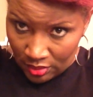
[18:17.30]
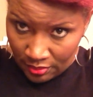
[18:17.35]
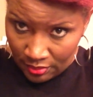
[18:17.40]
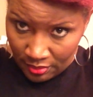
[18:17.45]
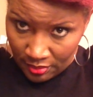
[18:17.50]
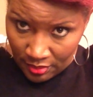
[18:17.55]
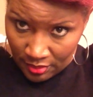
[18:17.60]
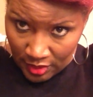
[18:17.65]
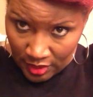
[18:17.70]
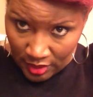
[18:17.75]

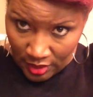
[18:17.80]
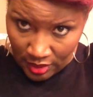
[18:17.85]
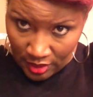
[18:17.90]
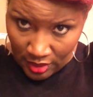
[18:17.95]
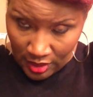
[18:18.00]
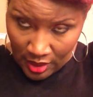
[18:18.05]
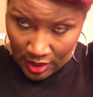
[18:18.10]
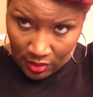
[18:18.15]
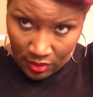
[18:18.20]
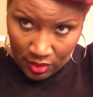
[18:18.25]
make it
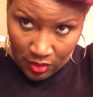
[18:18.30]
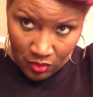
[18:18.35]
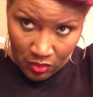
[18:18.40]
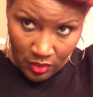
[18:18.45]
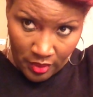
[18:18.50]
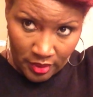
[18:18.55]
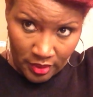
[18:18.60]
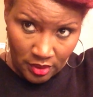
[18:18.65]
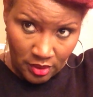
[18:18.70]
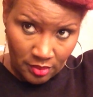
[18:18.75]
how I
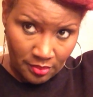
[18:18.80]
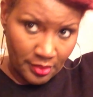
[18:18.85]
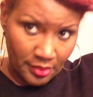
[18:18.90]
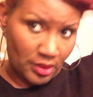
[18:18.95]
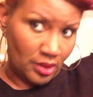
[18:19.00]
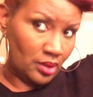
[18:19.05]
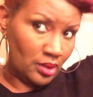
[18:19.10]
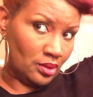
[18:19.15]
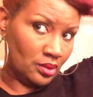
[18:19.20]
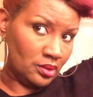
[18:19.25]
want it to
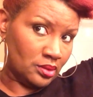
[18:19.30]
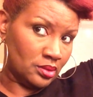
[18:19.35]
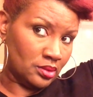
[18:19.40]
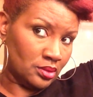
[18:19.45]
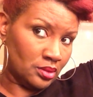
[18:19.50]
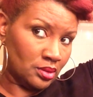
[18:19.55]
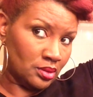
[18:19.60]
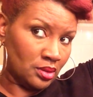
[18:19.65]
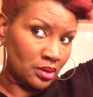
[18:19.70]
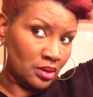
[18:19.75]
be,
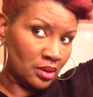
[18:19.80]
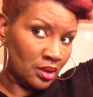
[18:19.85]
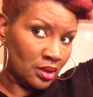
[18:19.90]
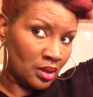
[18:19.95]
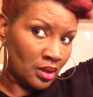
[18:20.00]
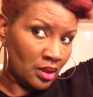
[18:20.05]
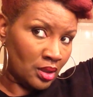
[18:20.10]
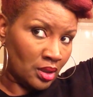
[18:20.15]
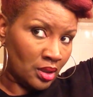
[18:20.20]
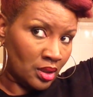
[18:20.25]

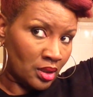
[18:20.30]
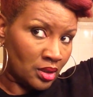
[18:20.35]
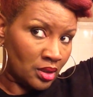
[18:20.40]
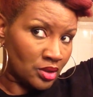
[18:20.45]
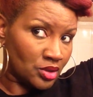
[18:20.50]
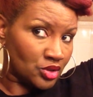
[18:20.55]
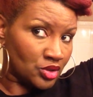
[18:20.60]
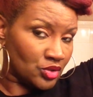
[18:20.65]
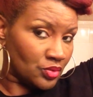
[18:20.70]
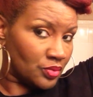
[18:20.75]

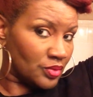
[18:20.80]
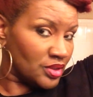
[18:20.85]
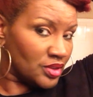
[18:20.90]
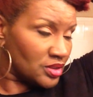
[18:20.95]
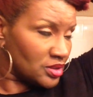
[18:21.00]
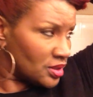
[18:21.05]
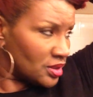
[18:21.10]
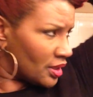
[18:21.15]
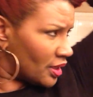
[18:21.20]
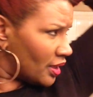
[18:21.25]
twist the